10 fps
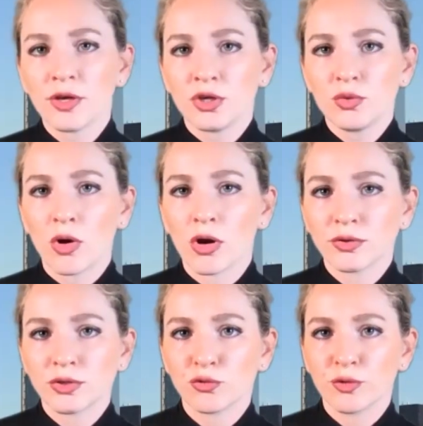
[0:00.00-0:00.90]
that you
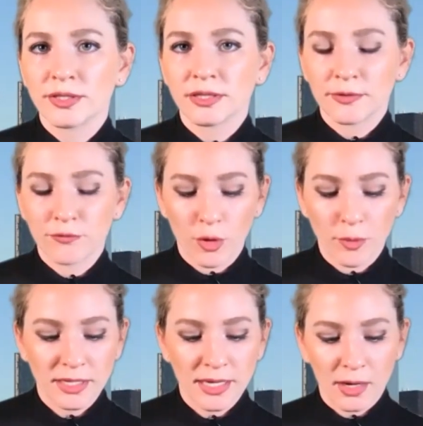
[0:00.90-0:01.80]
also recently
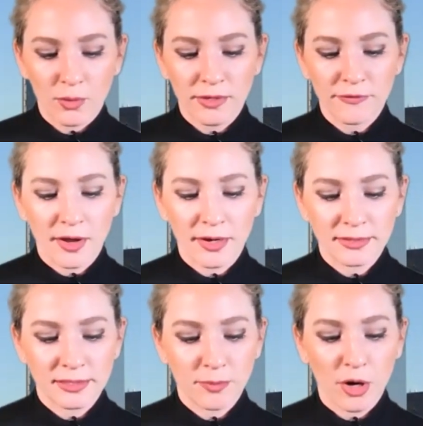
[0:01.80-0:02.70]
formed an equity
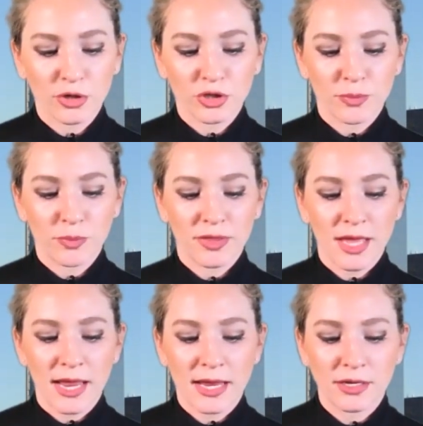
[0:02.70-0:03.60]
financing partnership with
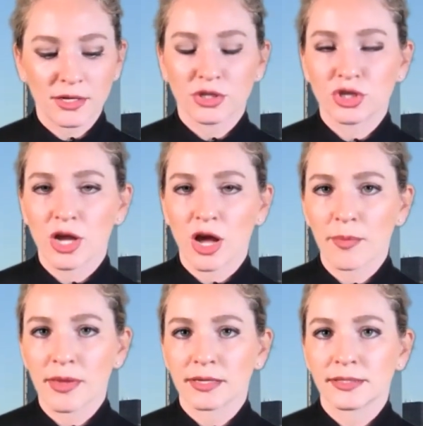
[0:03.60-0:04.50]
Aid
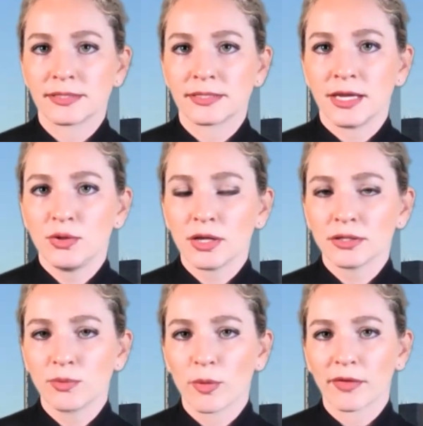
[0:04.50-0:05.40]
Genomics. Can you tell
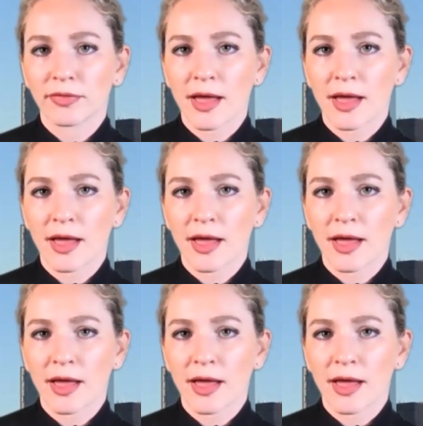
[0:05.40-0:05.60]
us more about